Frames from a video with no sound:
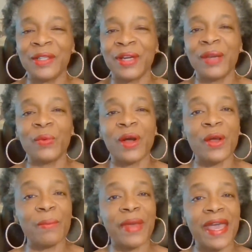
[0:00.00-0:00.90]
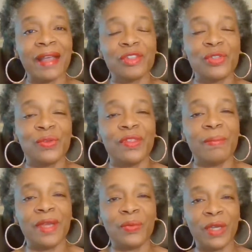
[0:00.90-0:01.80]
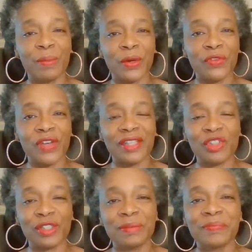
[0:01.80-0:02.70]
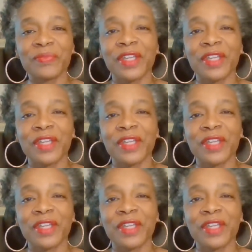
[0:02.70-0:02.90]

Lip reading: and welcome back to the Midweek Motivation.